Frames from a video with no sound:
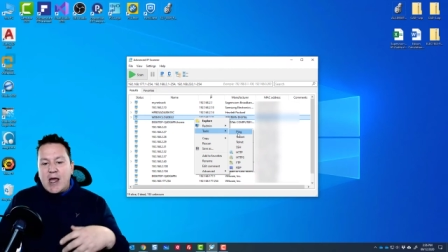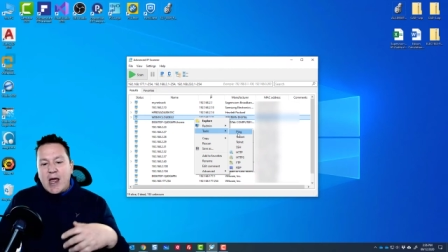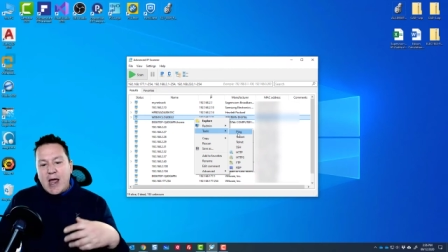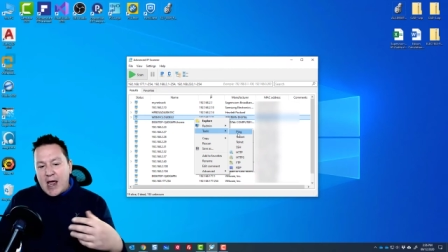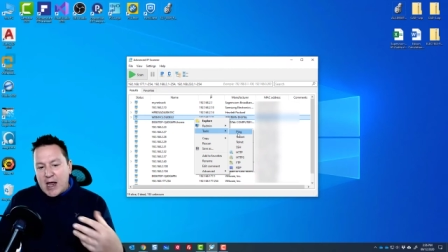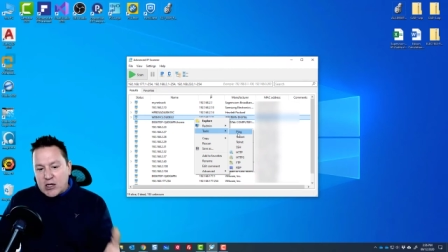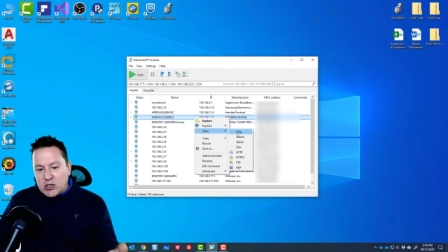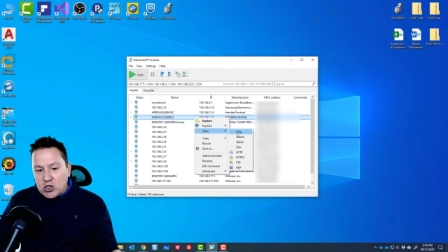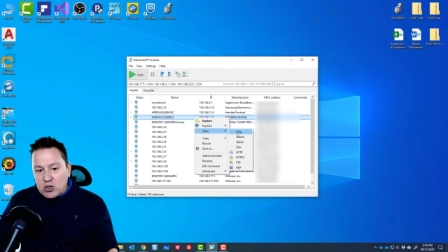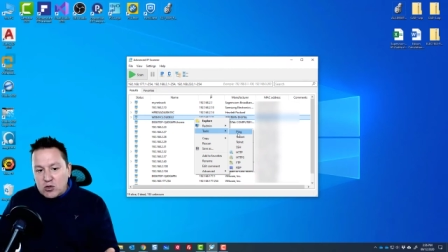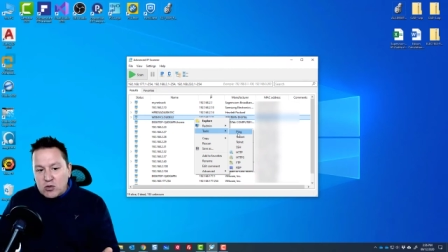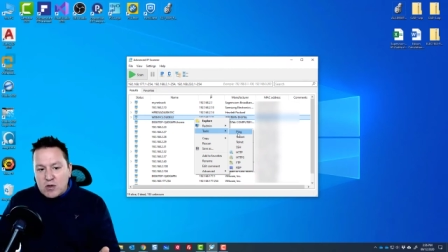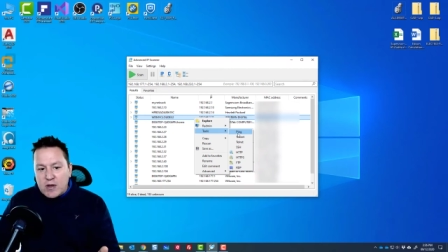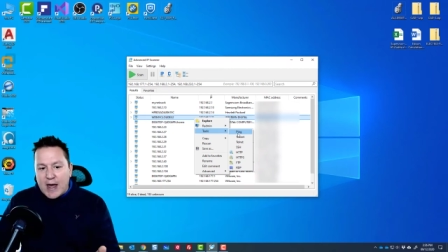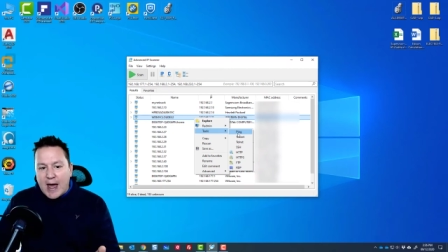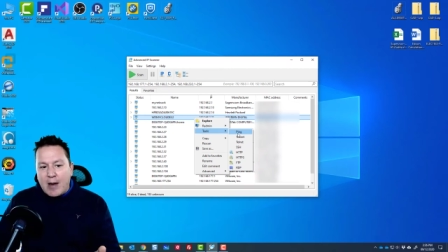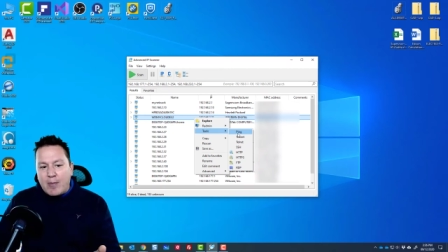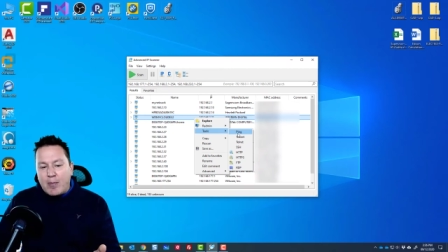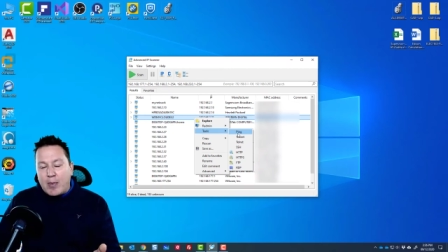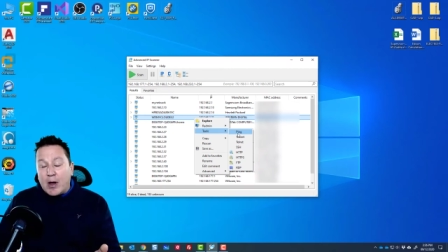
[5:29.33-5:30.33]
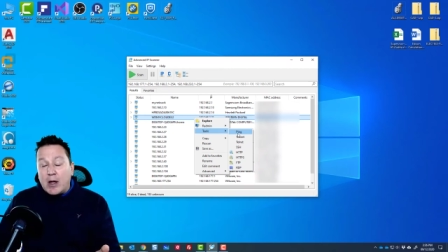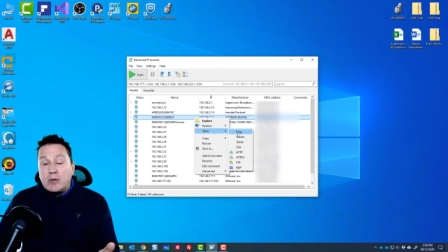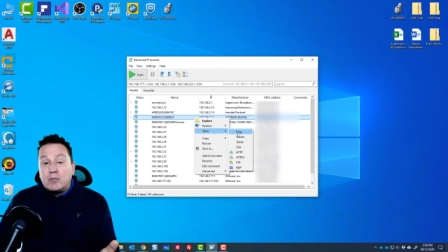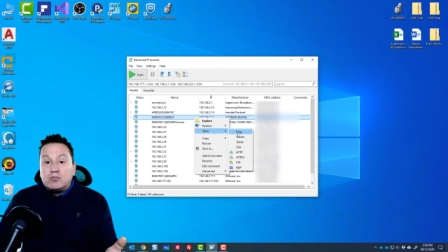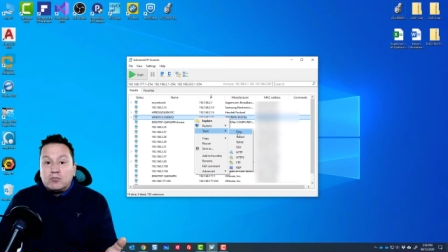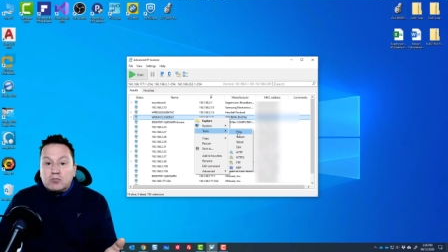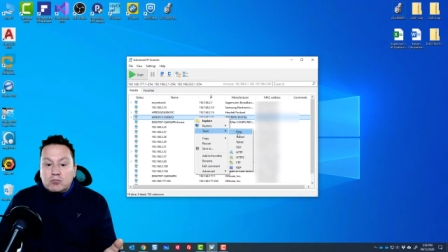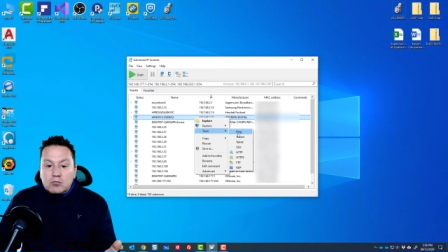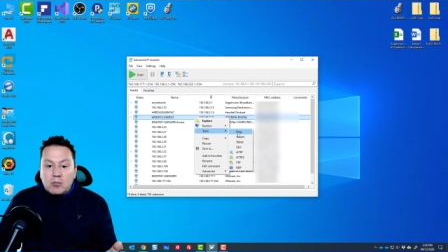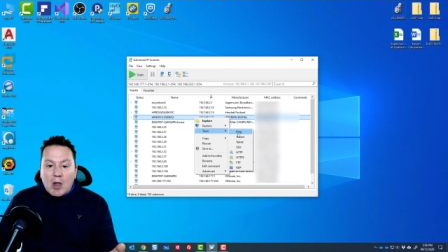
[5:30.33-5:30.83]
and do that, but,
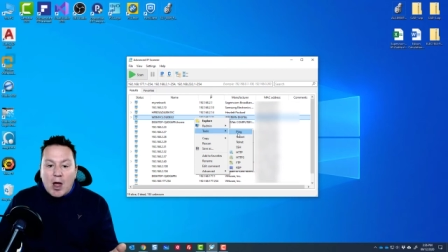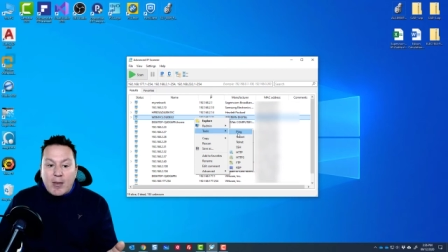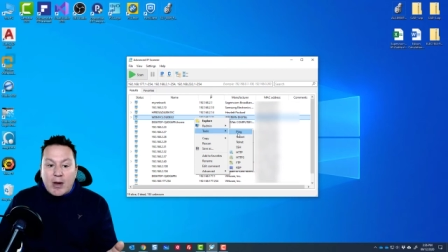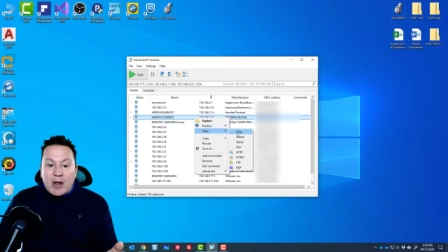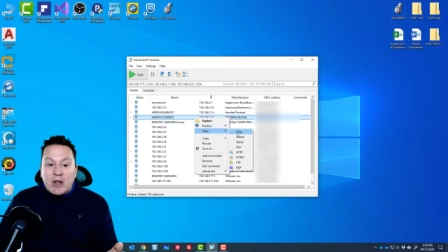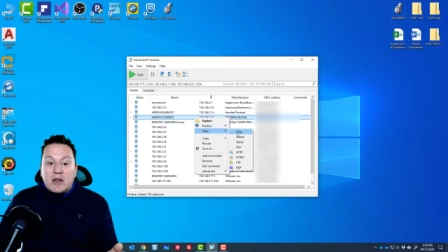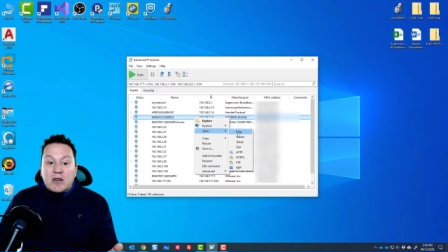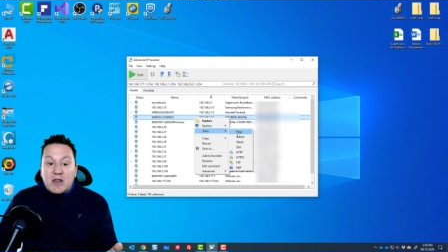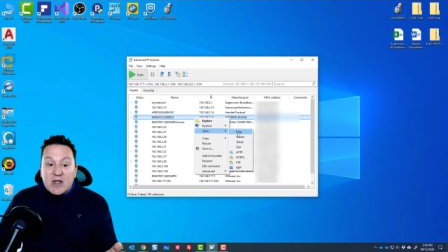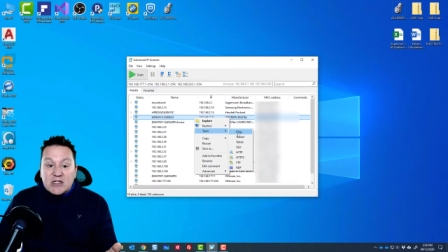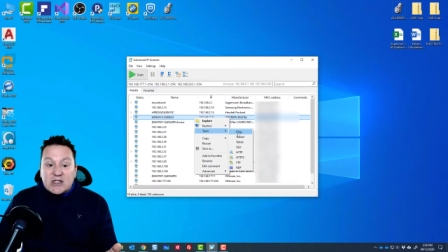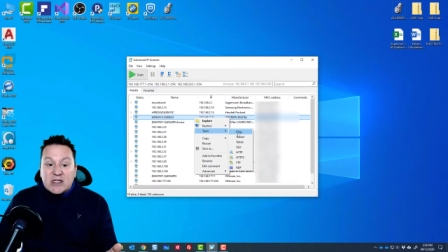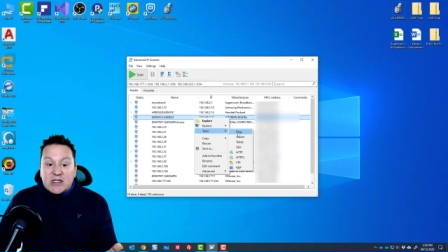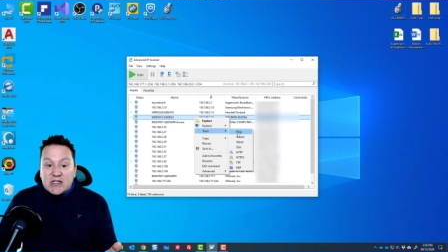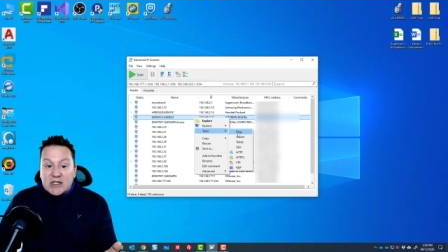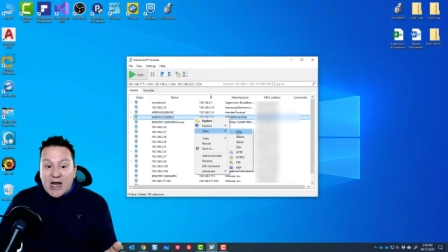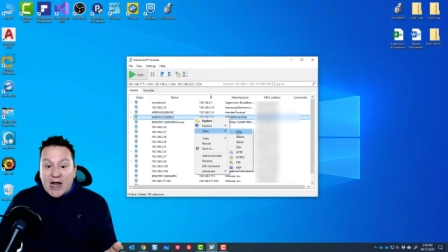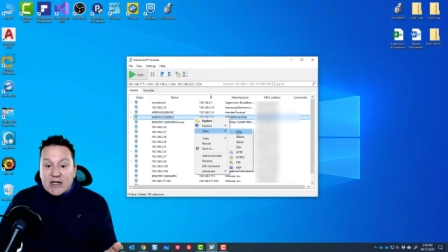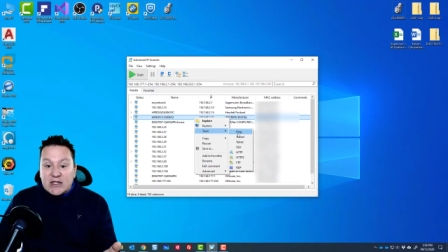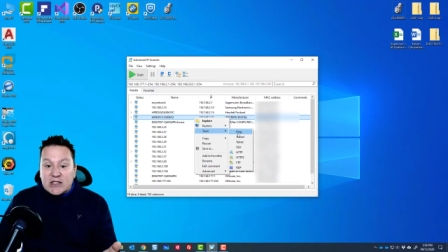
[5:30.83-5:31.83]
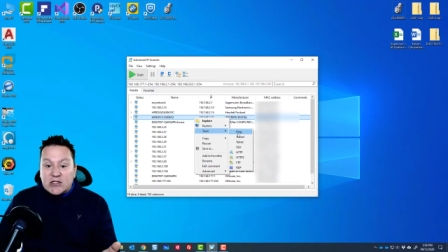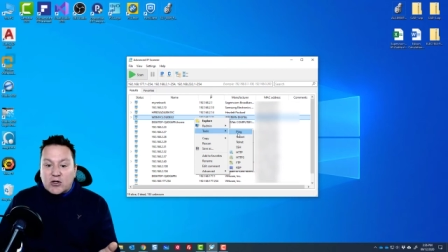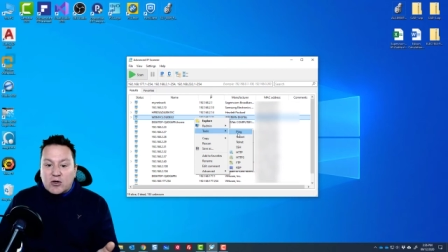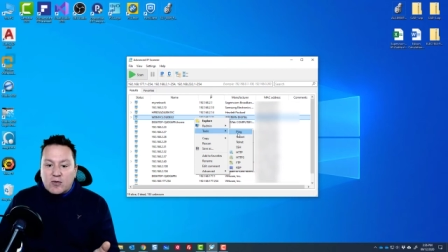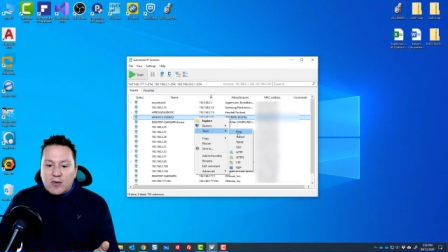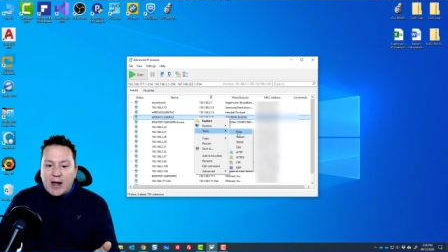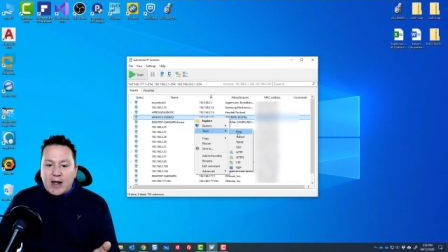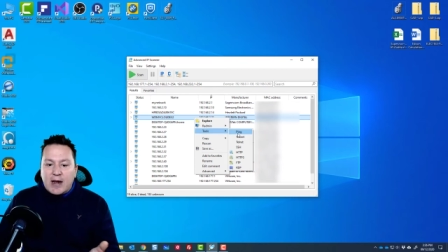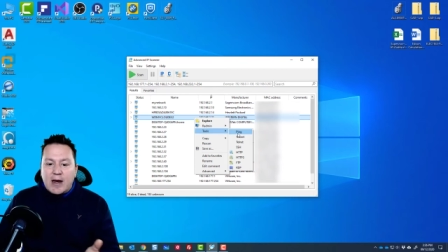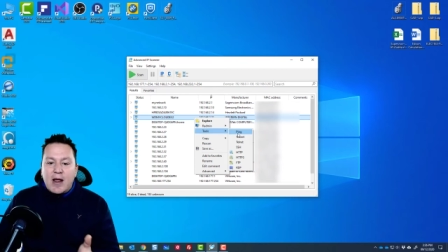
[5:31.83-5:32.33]
I mean, this is nicer,
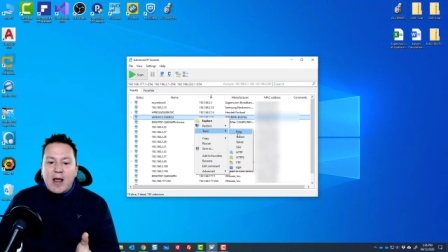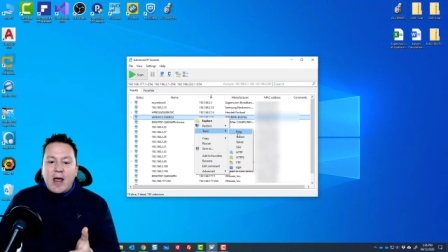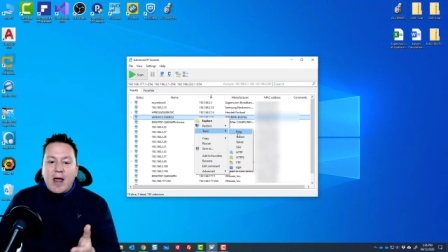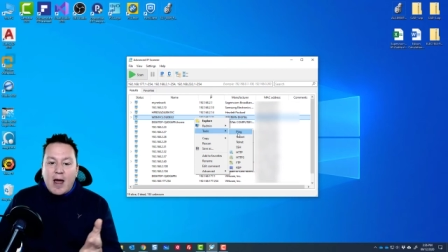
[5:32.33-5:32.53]
right?